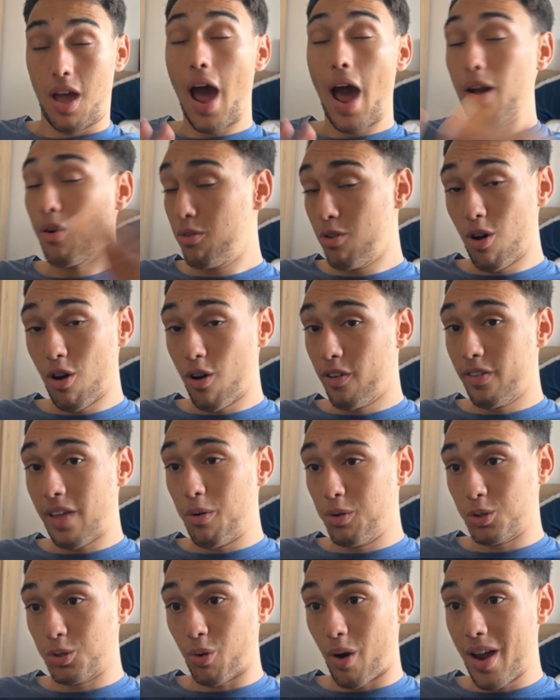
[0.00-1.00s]
I don't know if that
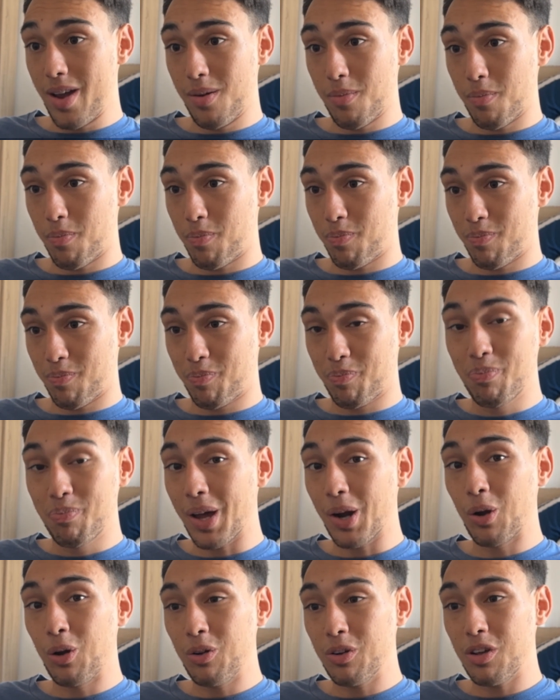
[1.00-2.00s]
was right.
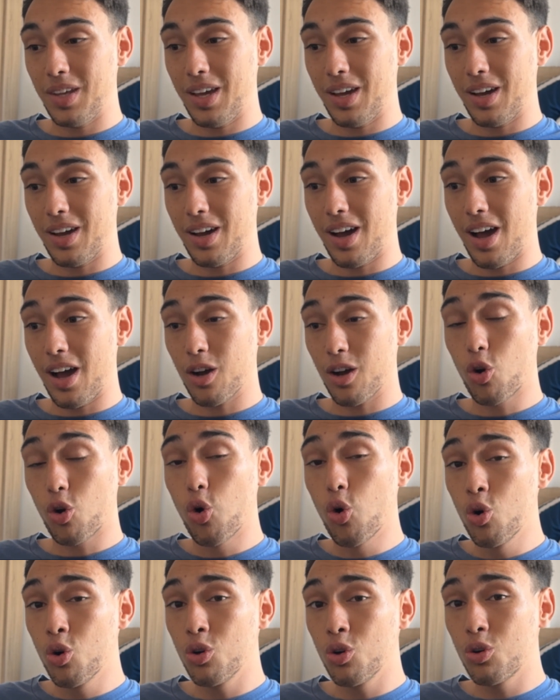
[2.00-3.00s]
Pero
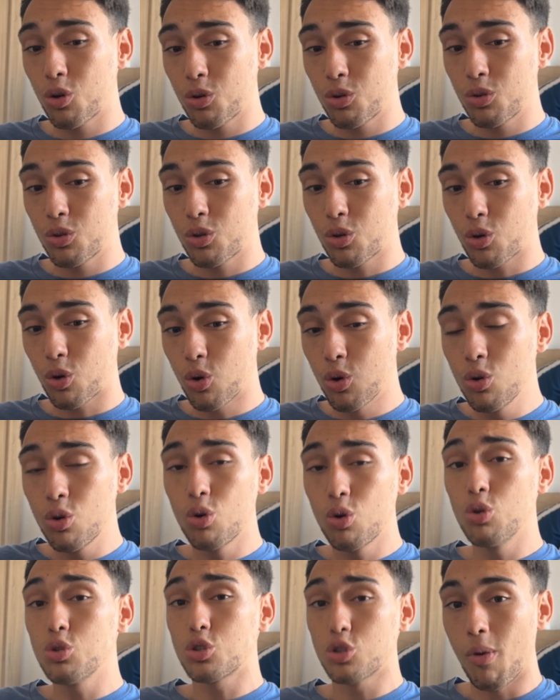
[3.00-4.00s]
kung
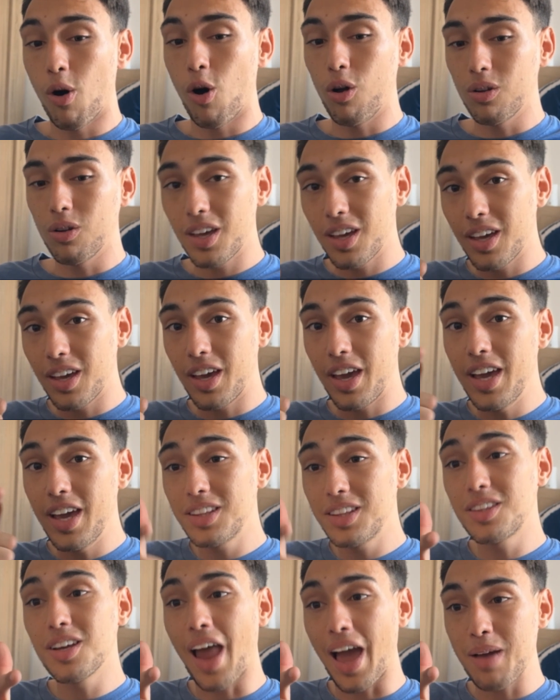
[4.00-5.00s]
gusto mo,
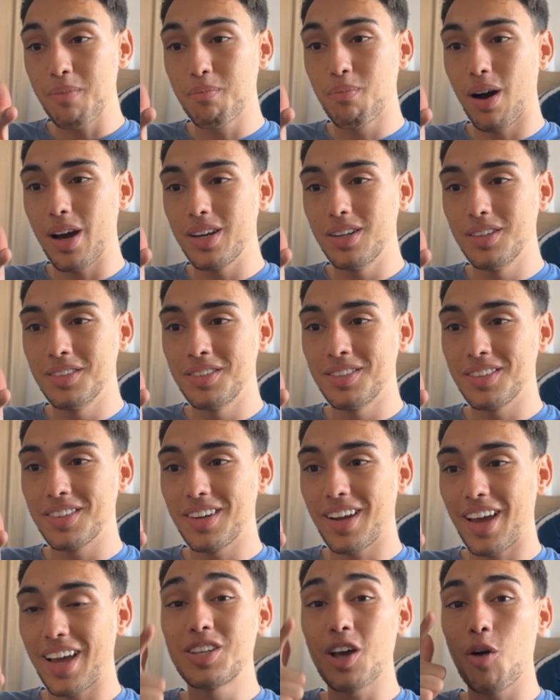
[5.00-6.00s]
hit the like button
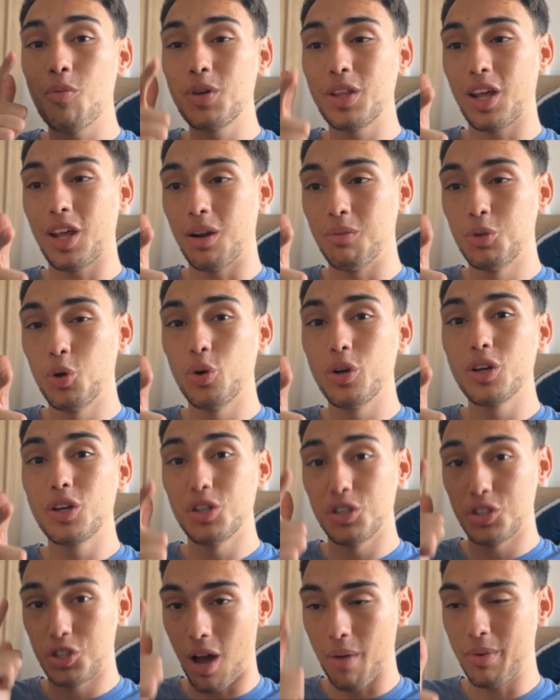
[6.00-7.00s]
and tell me that I'm doing a
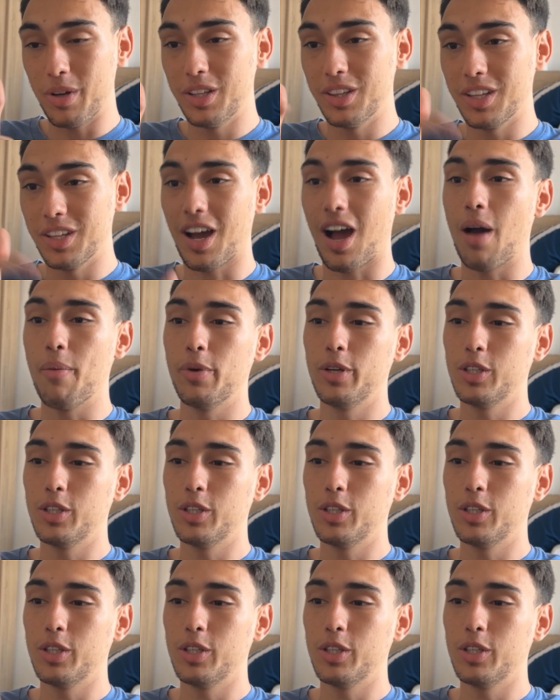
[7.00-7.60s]
good job in the comments,